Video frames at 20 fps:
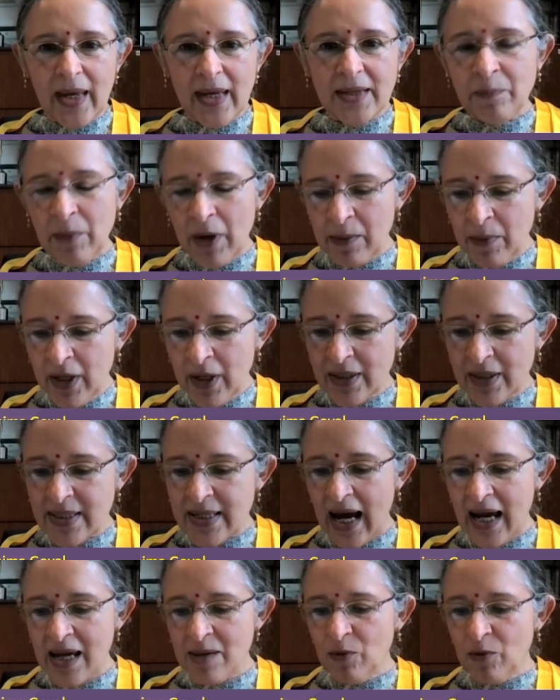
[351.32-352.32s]
It may be a
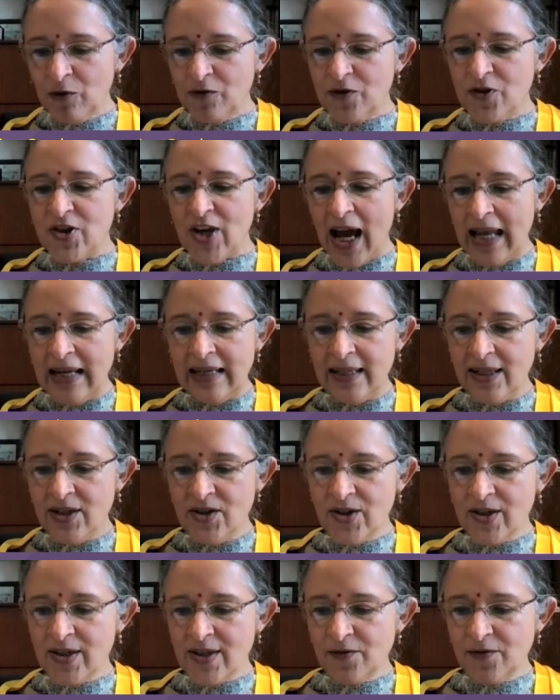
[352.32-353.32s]
time of
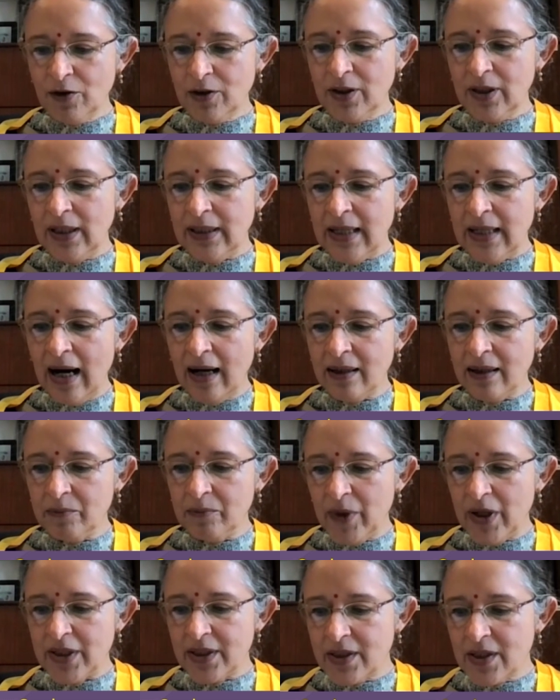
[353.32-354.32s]
challenges for the
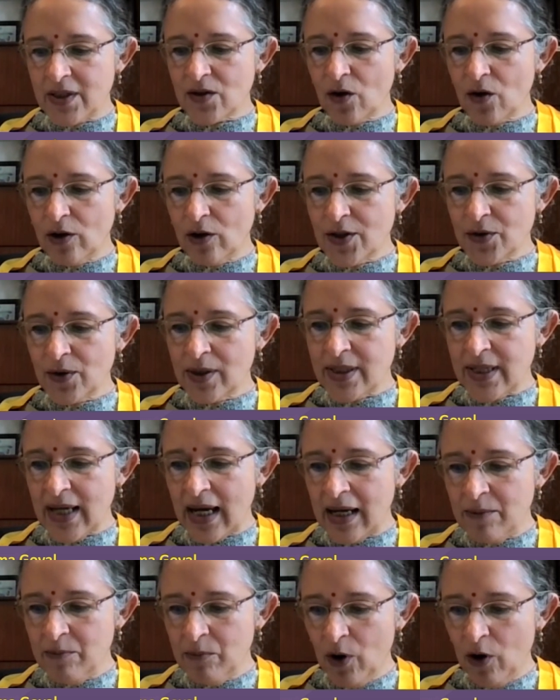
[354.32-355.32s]
young, but it is also a
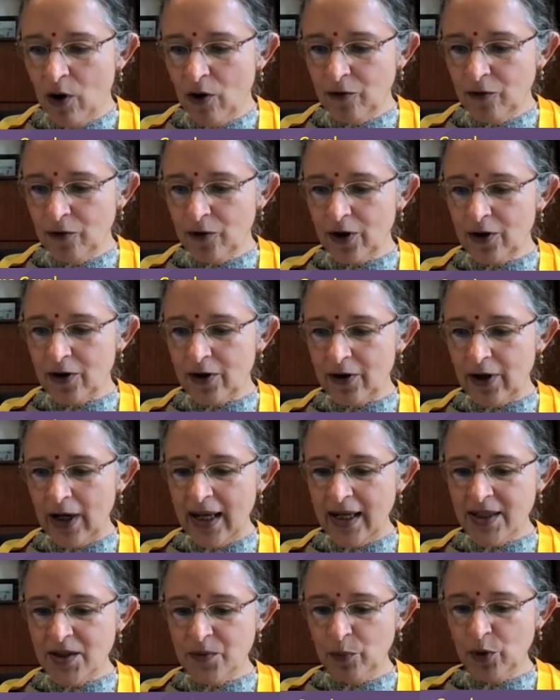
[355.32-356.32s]
time of
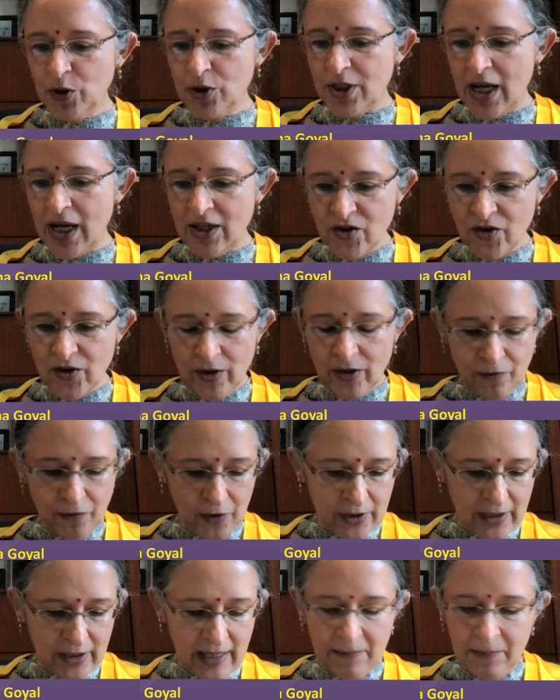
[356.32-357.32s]
great potential
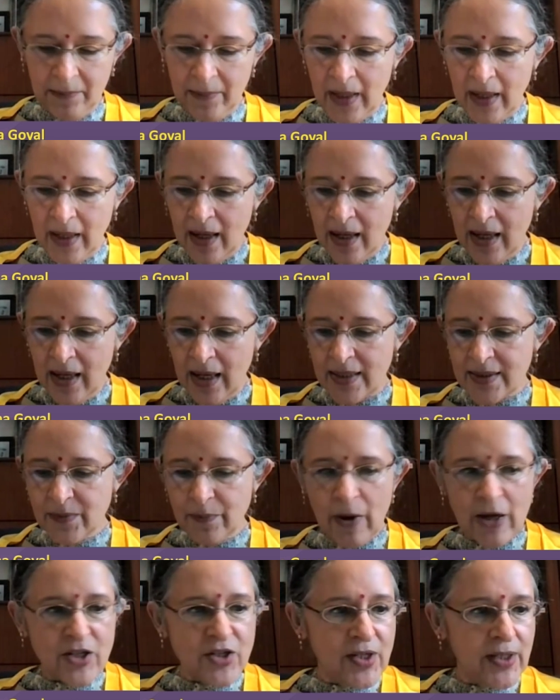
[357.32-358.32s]
for them,
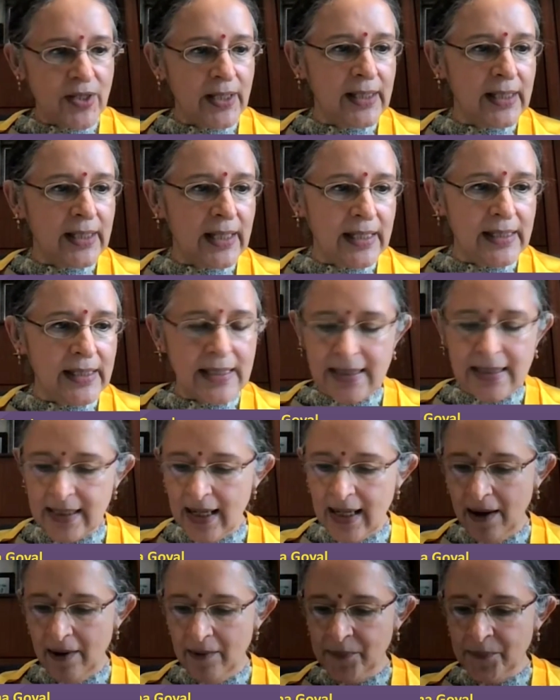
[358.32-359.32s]
especially in
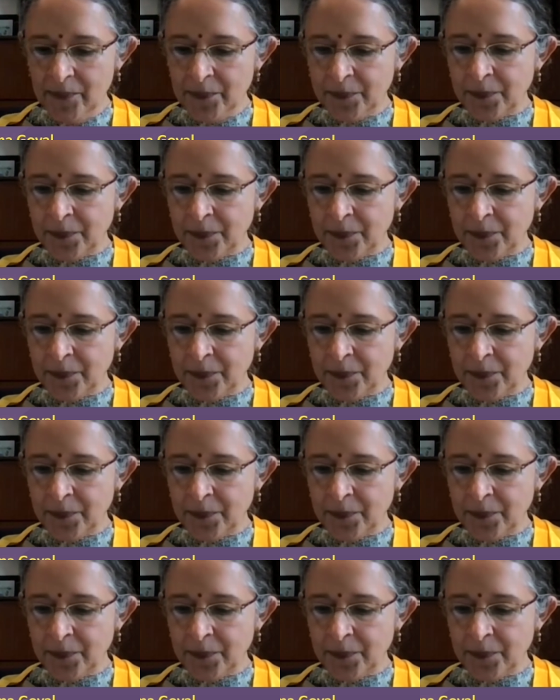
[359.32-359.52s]
India.